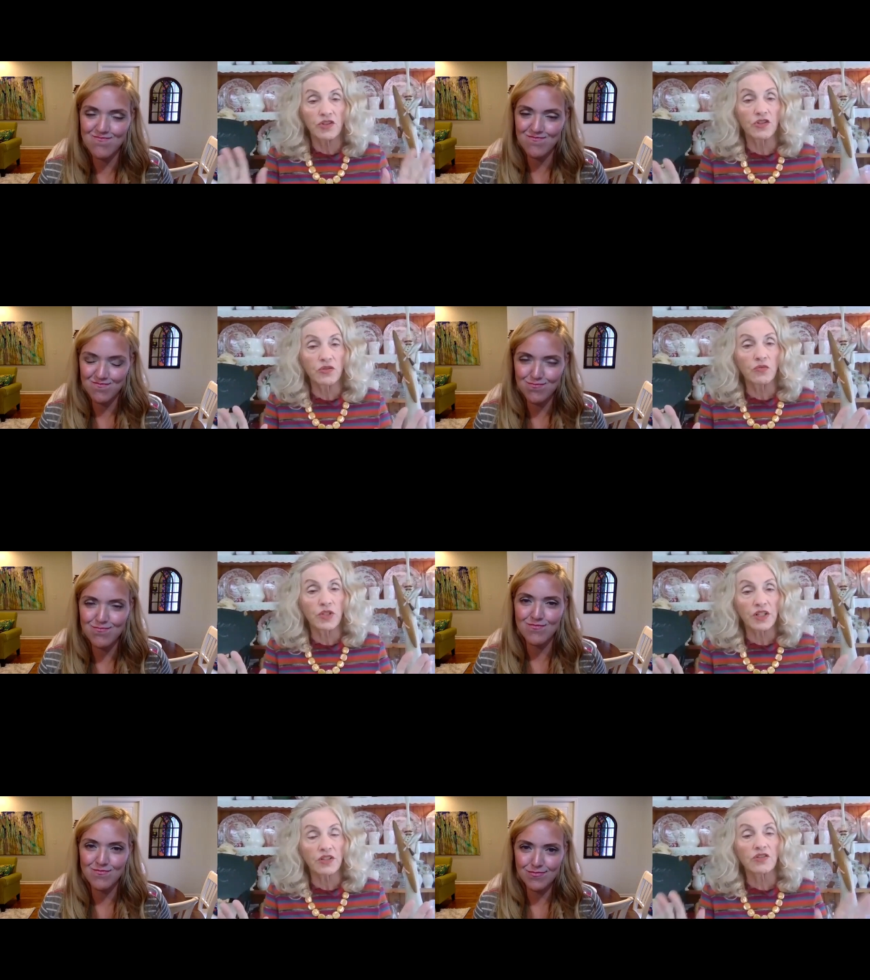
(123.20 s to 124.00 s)
Speaker 1: you
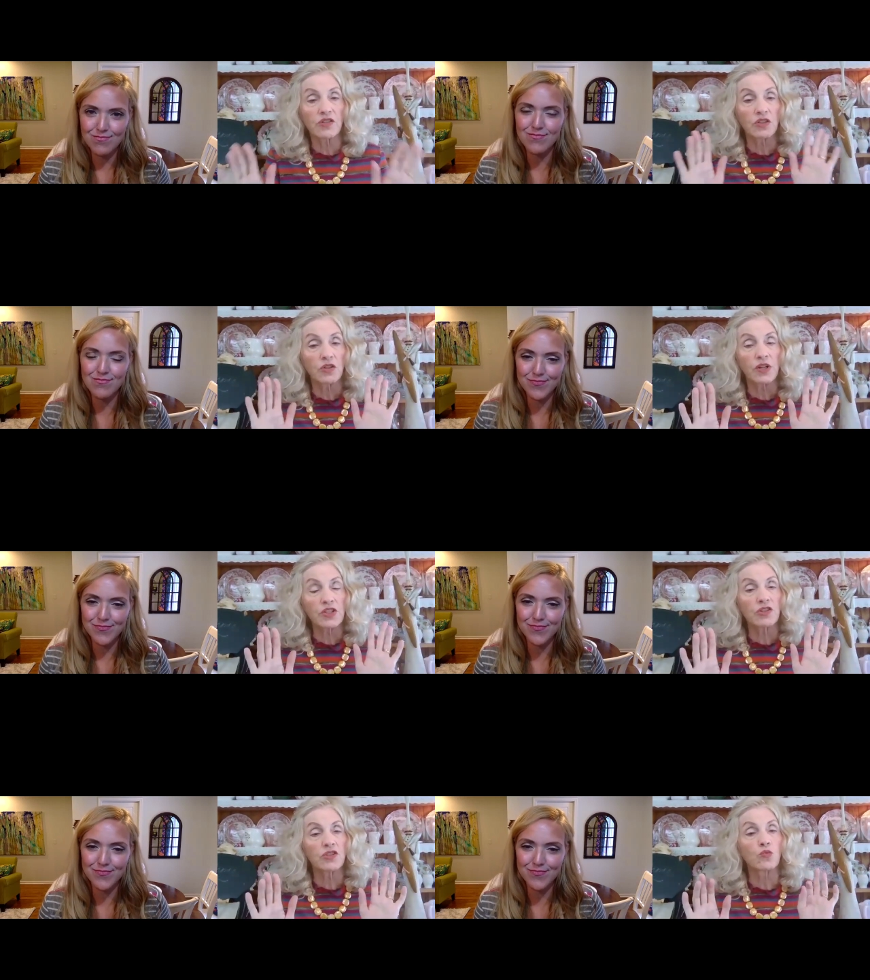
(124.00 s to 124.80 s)
will. So the
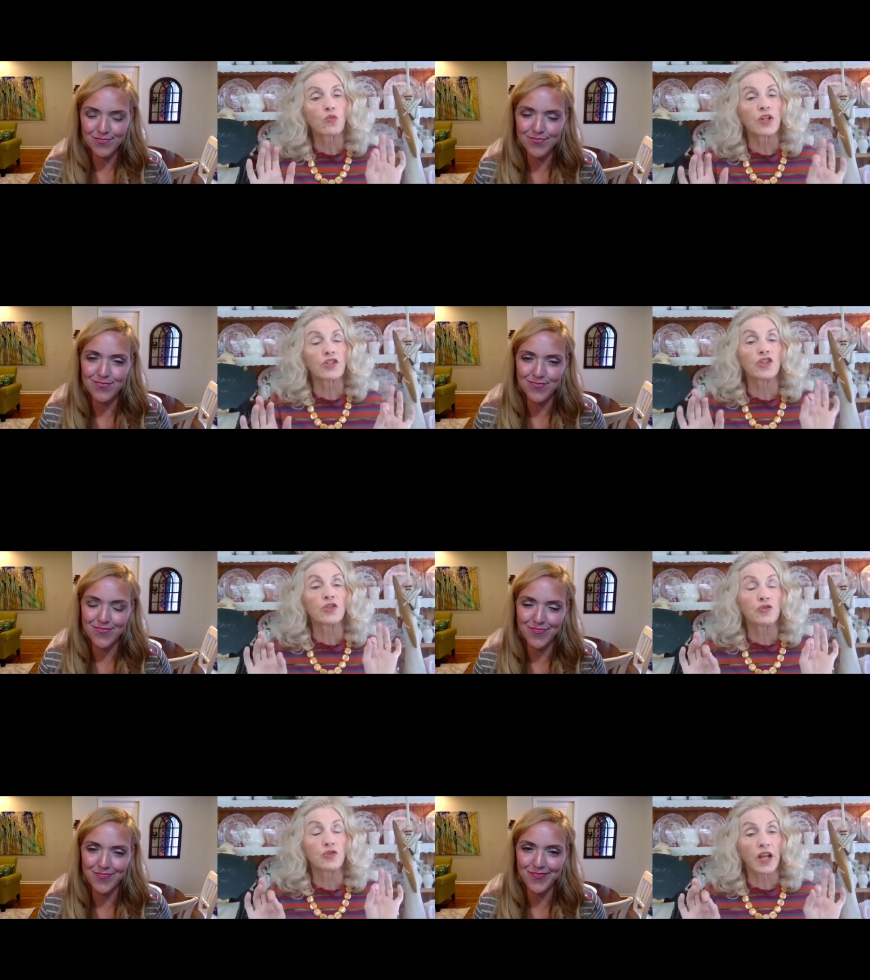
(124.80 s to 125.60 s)
question is, what do
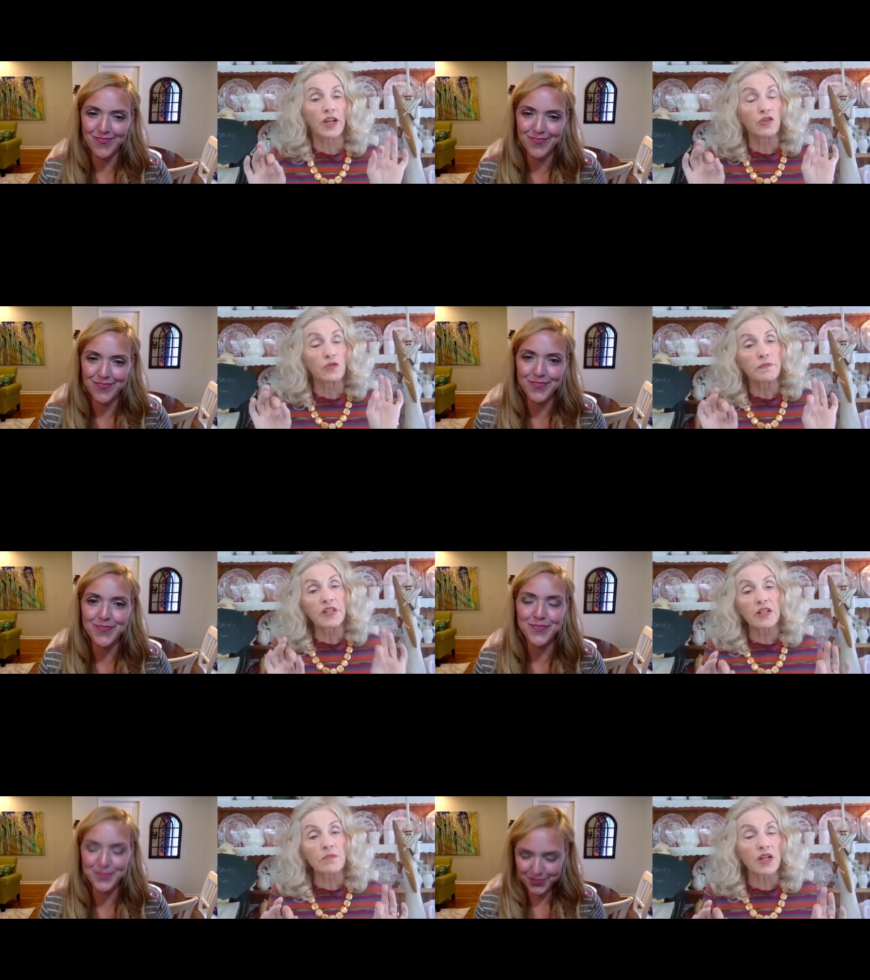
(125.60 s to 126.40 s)
you do? How do you
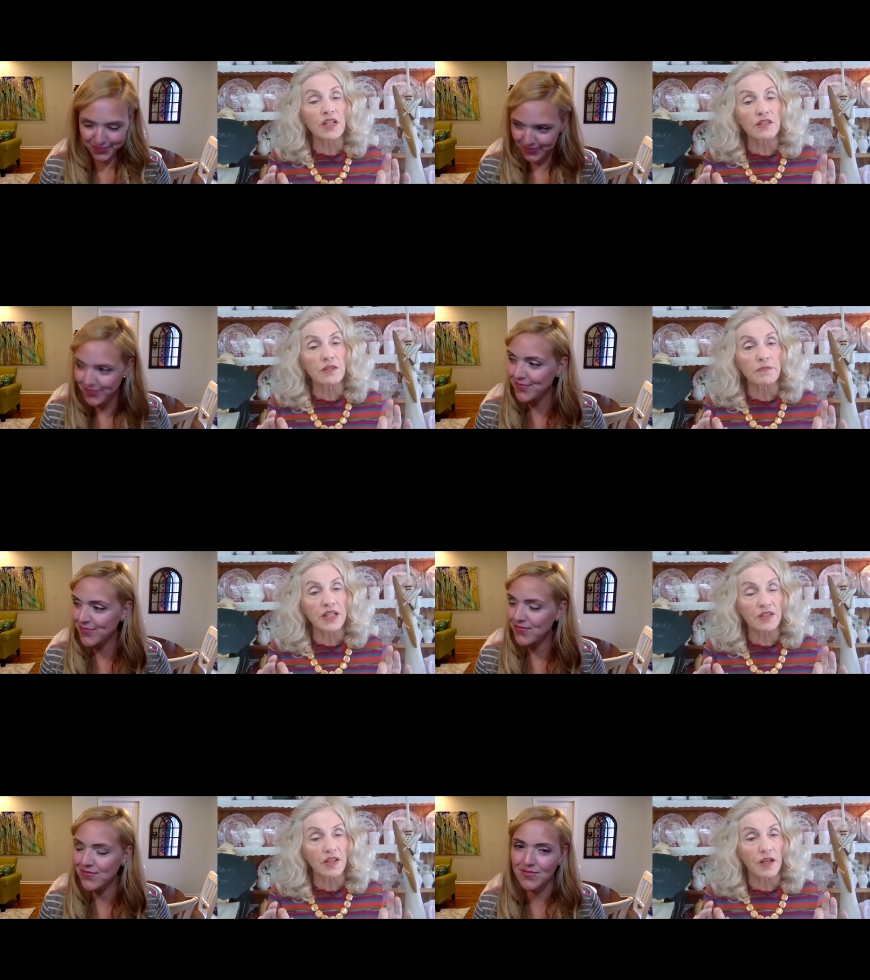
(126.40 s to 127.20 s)
minimize the
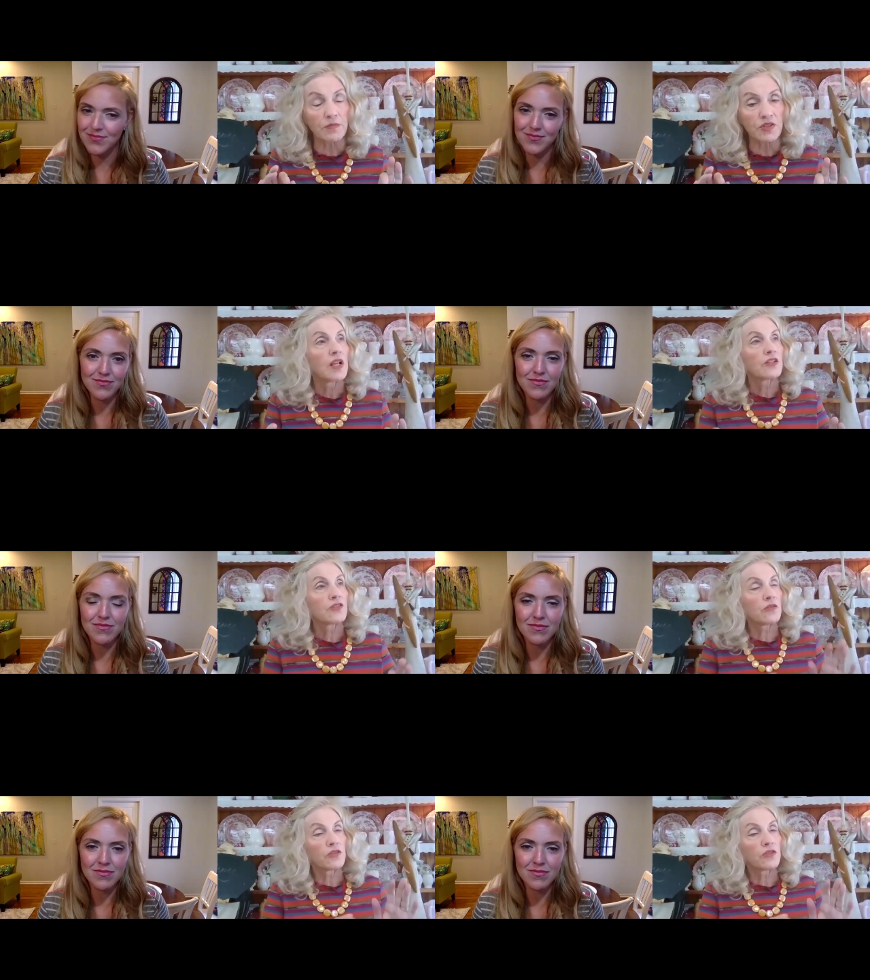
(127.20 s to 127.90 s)
mess ups so